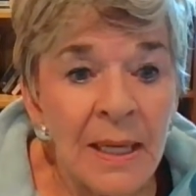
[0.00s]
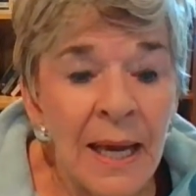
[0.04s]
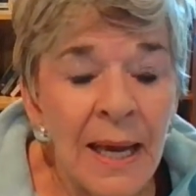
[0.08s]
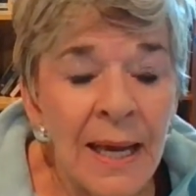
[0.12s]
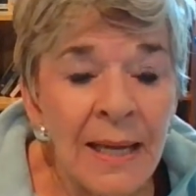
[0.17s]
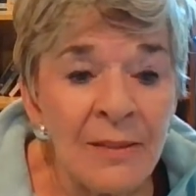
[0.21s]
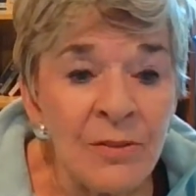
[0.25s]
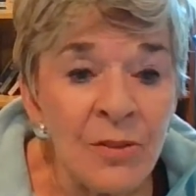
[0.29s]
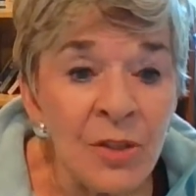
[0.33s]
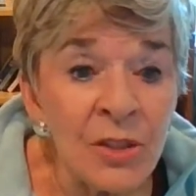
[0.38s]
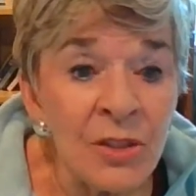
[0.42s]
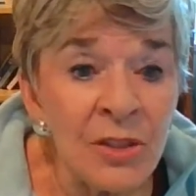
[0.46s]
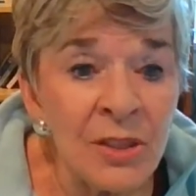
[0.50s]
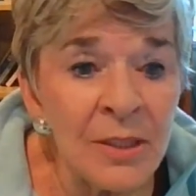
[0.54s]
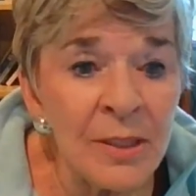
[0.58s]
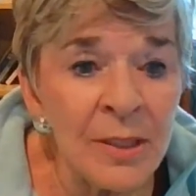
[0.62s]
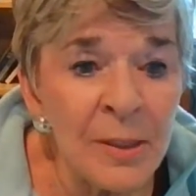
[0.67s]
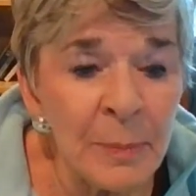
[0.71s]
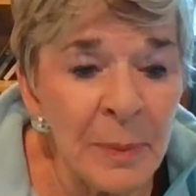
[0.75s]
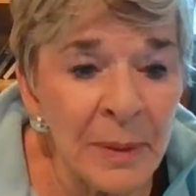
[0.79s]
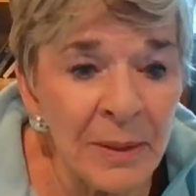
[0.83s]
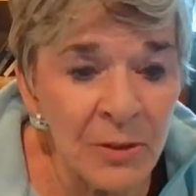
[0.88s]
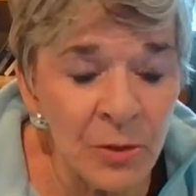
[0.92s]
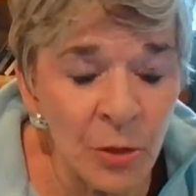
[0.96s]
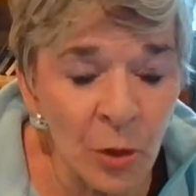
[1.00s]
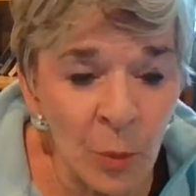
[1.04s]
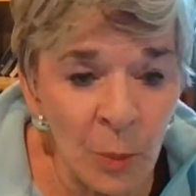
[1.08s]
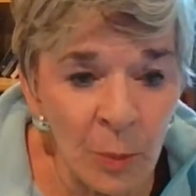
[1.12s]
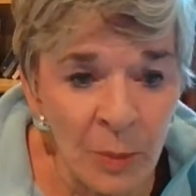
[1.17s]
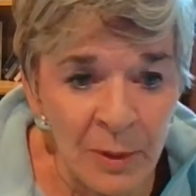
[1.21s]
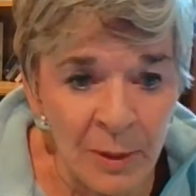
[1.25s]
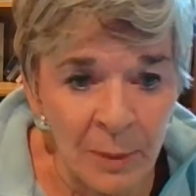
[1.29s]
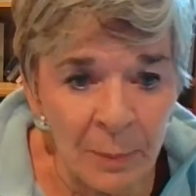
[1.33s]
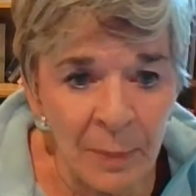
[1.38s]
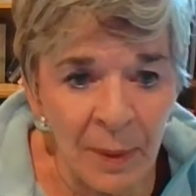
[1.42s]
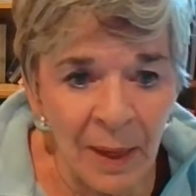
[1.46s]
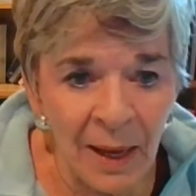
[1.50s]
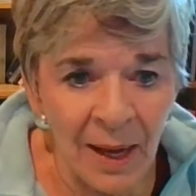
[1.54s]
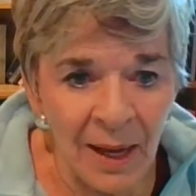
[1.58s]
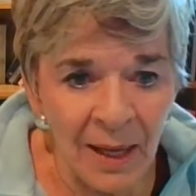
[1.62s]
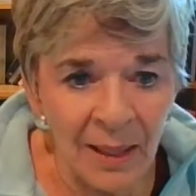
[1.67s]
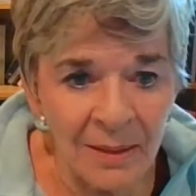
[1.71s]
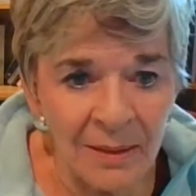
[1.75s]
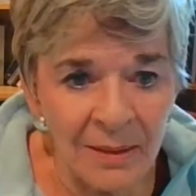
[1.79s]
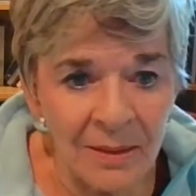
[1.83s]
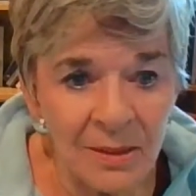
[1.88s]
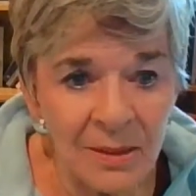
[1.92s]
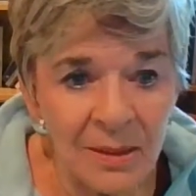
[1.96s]
And just as he's about to open the
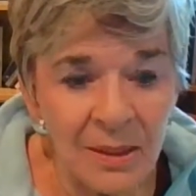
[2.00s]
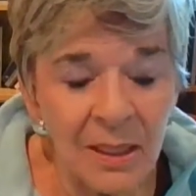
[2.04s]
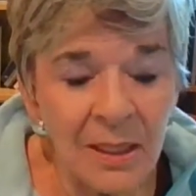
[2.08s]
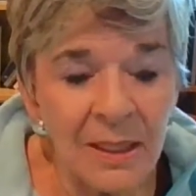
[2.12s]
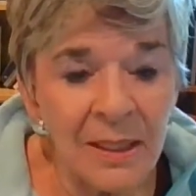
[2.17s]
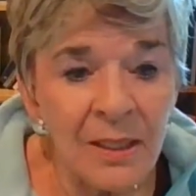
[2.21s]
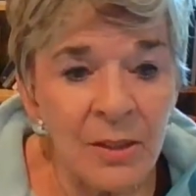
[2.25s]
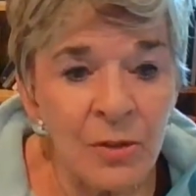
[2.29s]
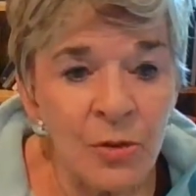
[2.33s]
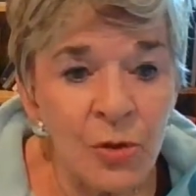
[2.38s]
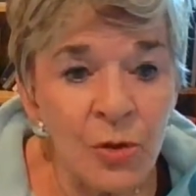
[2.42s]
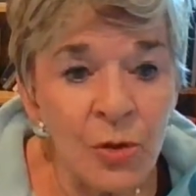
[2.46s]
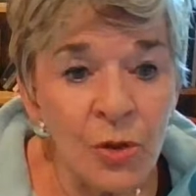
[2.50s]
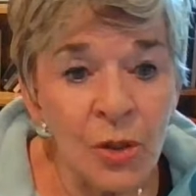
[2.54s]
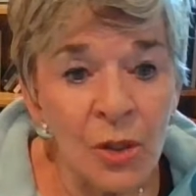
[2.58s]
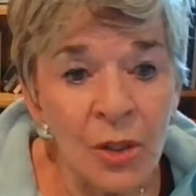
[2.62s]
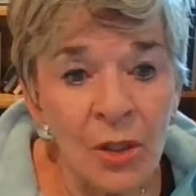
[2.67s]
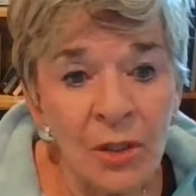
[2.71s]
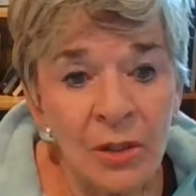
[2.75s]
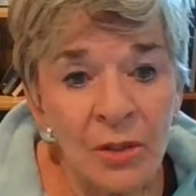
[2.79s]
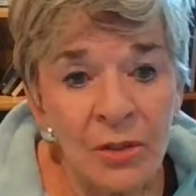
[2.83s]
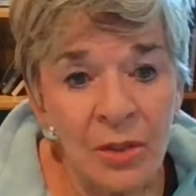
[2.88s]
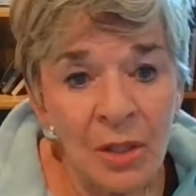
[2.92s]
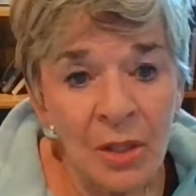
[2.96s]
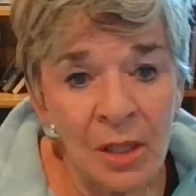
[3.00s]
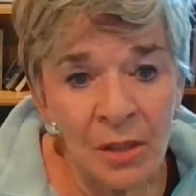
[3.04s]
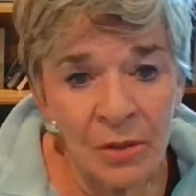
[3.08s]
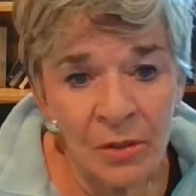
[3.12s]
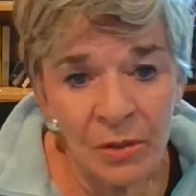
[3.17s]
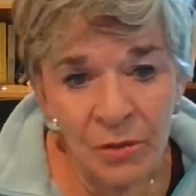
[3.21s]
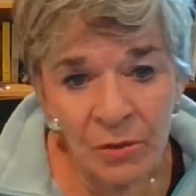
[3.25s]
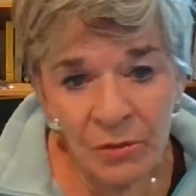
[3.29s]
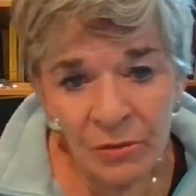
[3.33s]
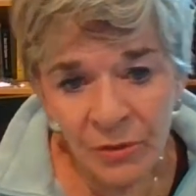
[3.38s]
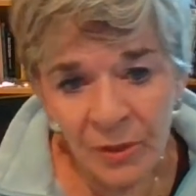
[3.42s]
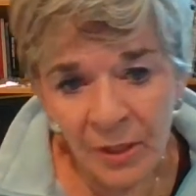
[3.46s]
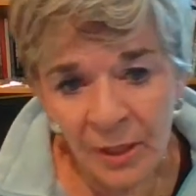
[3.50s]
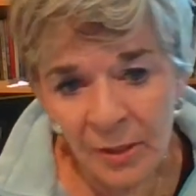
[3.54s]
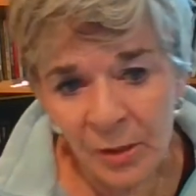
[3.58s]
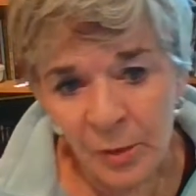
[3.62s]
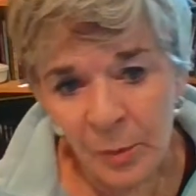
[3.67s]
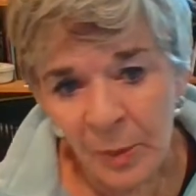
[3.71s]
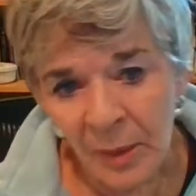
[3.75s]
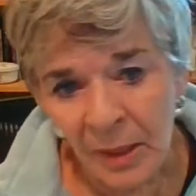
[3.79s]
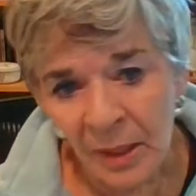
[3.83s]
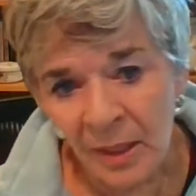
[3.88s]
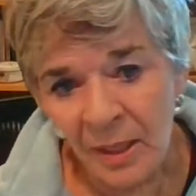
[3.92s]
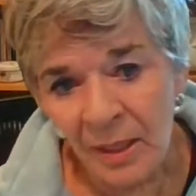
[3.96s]
box, his young doctor flies
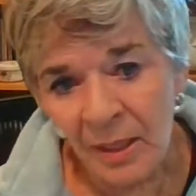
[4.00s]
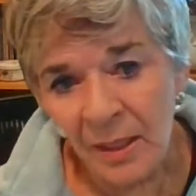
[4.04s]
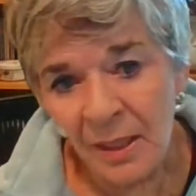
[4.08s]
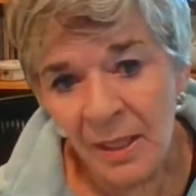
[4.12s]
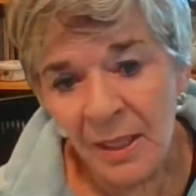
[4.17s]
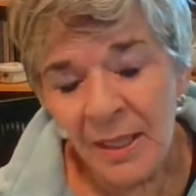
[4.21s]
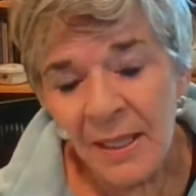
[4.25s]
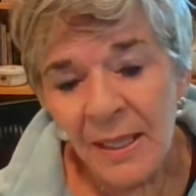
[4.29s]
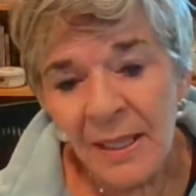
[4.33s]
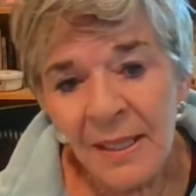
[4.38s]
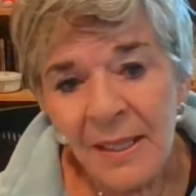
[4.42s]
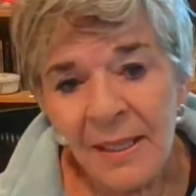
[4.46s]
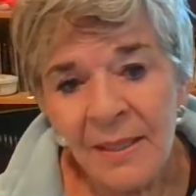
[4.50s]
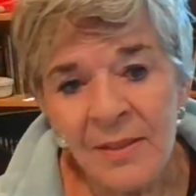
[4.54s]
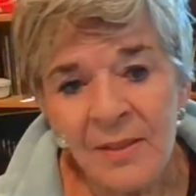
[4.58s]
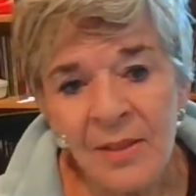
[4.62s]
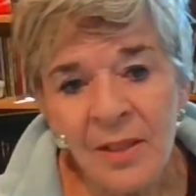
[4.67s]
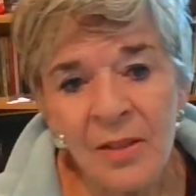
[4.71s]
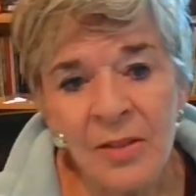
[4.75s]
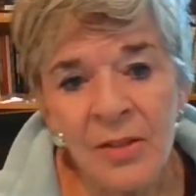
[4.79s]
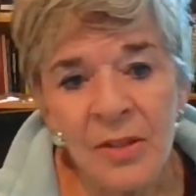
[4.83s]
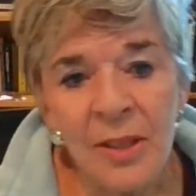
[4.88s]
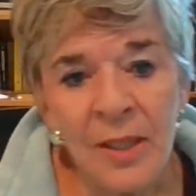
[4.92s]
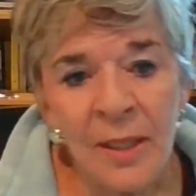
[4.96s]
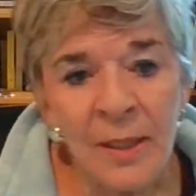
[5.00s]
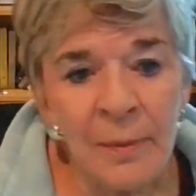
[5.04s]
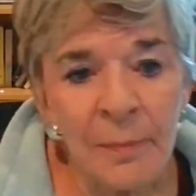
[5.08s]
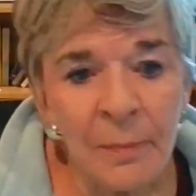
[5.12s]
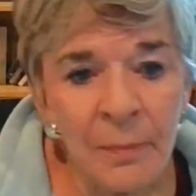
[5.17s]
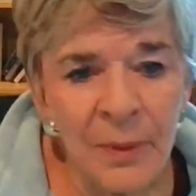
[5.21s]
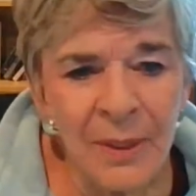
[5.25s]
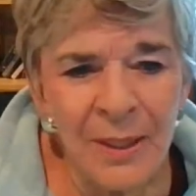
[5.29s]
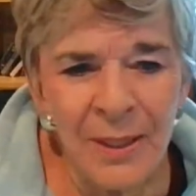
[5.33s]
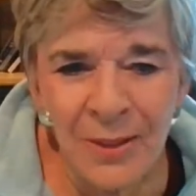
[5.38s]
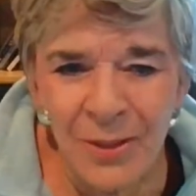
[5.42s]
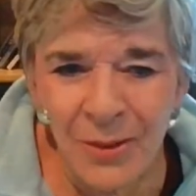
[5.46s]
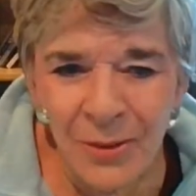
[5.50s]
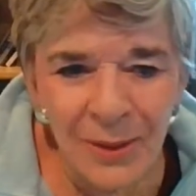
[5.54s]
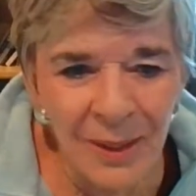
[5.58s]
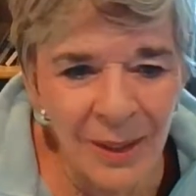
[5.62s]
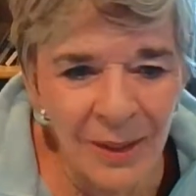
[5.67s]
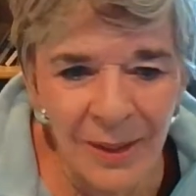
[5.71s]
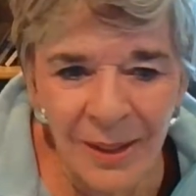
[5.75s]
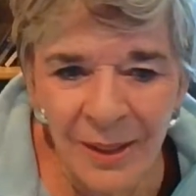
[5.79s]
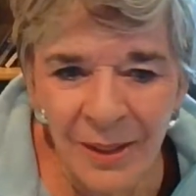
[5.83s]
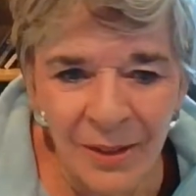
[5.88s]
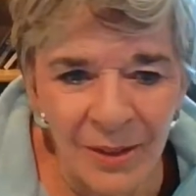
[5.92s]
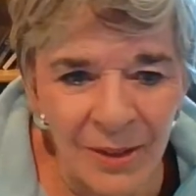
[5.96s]
by and says to him, "What are you doing
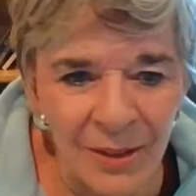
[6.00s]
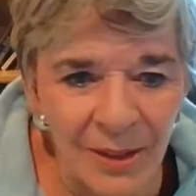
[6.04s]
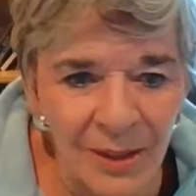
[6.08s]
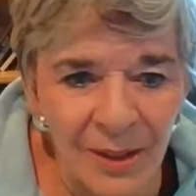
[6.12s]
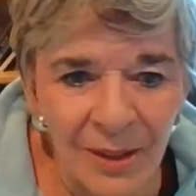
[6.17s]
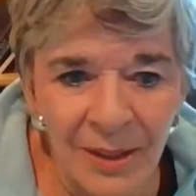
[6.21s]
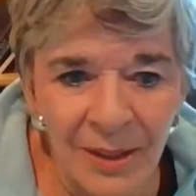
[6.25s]
out here?